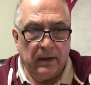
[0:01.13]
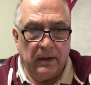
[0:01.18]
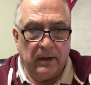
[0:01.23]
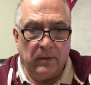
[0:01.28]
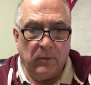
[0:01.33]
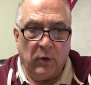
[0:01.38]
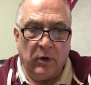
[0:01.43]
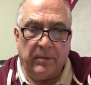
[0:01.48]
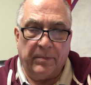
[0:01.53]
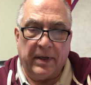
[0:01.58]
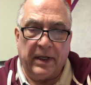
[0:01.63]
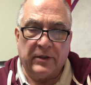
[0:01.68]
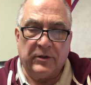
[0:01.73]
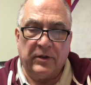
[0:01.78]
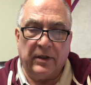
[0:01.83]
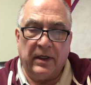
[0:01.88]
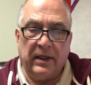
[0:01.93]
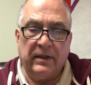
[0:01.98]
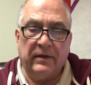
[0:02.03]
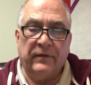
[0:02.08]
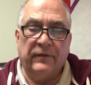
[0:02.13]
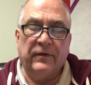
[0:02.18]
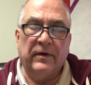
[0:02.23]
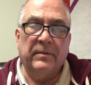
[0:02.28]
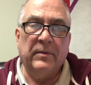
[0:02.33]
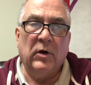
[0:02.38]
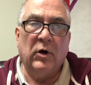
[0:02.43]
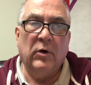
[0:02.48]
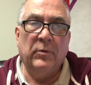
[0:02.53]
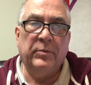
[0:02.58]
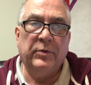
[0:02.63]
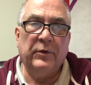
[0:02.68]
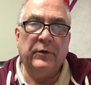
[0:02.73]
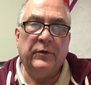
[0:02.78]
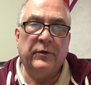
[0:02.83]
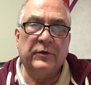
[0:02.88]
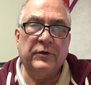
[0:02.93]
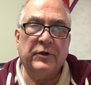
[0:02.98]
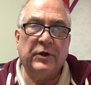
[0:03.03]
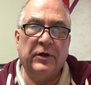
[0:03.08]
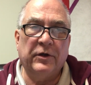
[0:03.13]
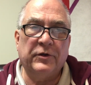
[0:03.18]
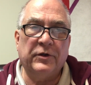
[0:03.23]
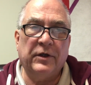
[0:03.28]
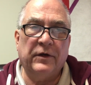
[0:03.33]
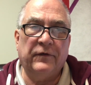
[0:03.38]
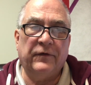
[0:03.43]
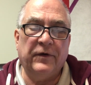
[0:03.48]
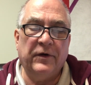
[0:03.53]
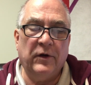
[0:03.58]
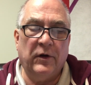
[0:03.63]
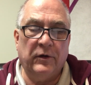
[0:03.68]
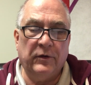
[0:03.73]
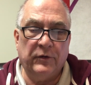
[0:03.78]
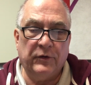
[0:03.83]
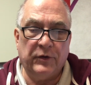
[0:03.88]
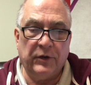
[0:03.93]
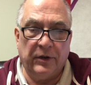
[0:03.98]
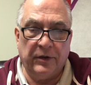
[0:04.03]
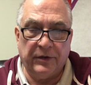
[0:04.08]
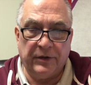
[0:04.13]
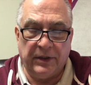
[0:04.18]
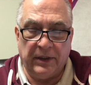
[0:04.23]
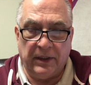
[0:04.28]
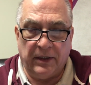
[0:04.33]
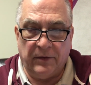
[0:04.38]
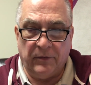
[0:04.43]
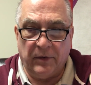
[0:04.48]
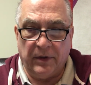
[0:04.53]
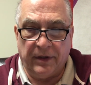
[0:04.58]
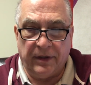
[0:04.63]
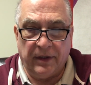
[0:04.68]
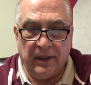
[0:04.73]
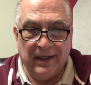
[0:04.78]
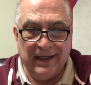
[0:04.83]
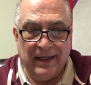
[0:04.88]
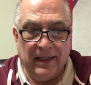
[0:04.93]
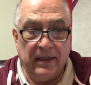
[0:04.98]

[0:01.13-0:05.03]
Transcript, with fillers: Good morning, Pastor Ed from Hope Lutheran Church in Freehold, New Jersey, with